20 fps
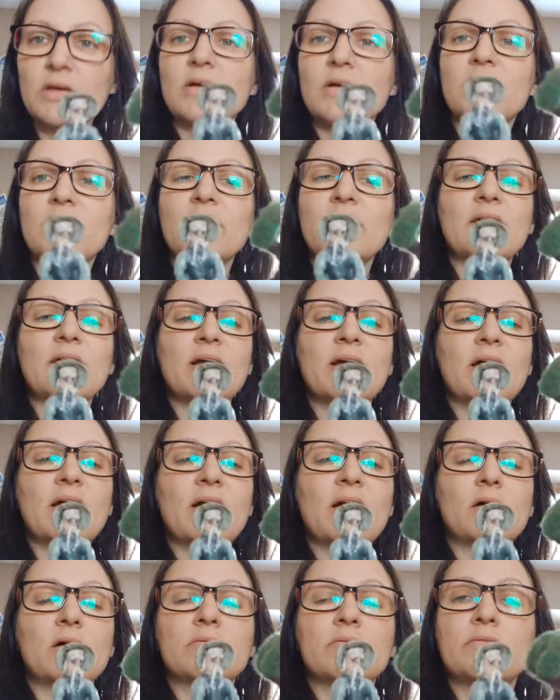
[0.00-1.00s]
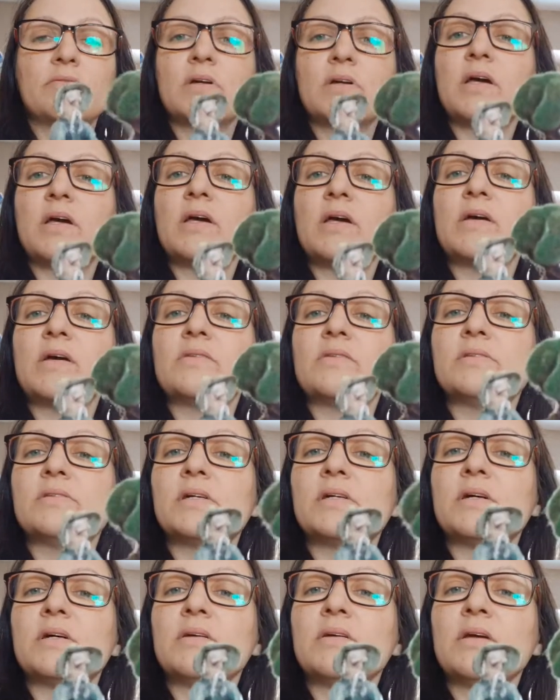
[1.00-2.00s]
that I have, and
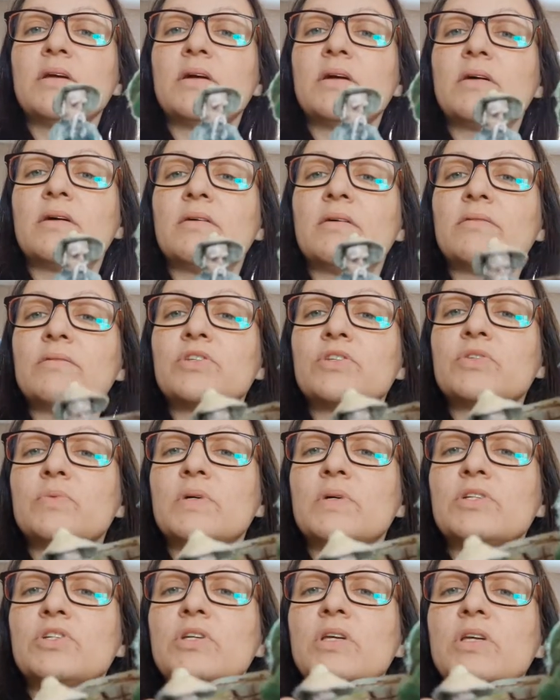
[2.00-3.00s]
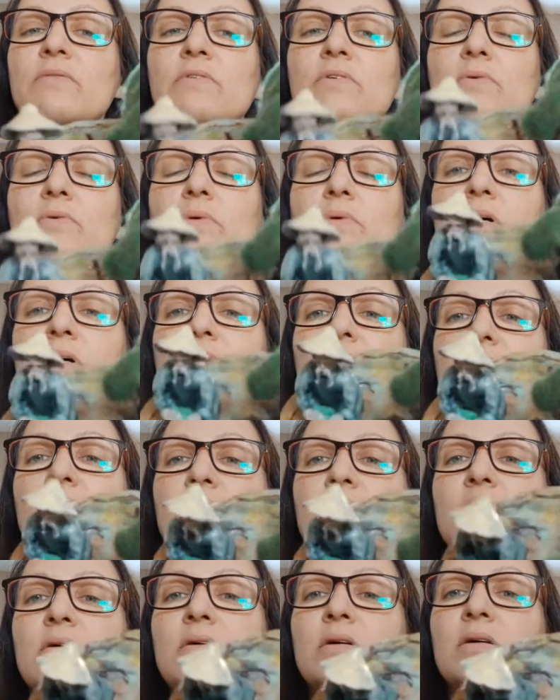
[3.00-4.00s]
yeah, just want to give you a